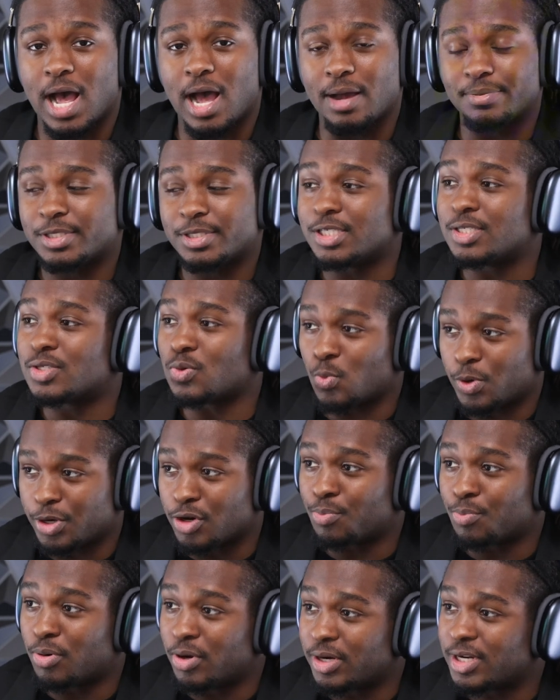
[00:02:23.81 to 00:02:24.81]
options when
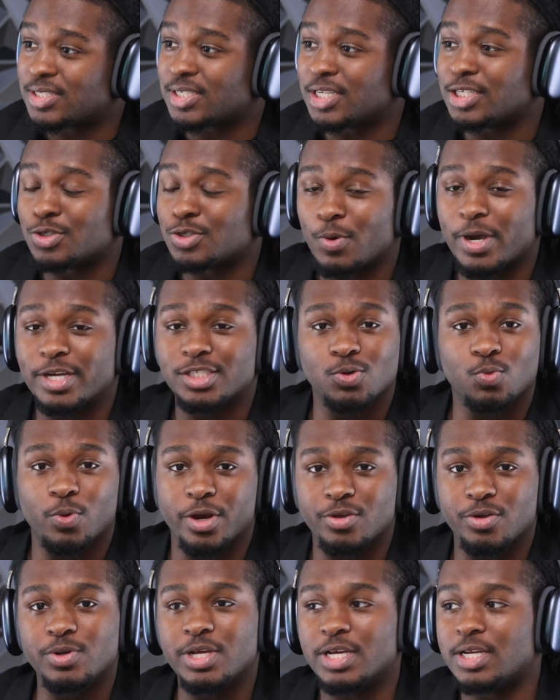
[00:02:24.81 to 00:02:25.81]
you're put in a situation
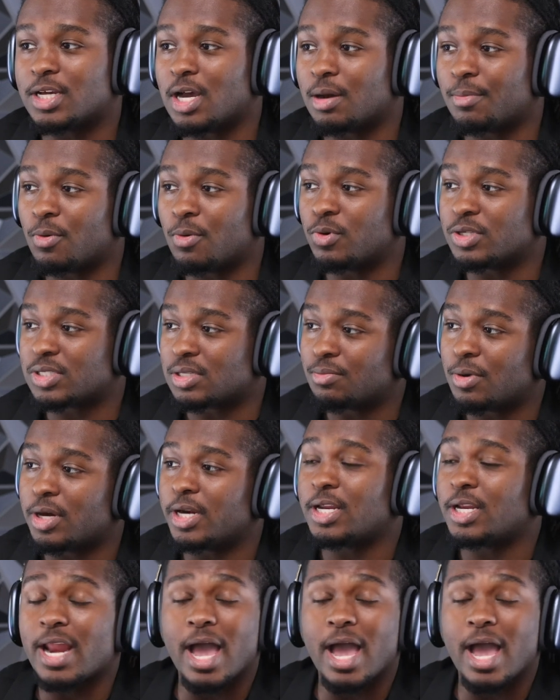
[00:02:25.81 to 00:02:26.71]
where you need to come up with some money.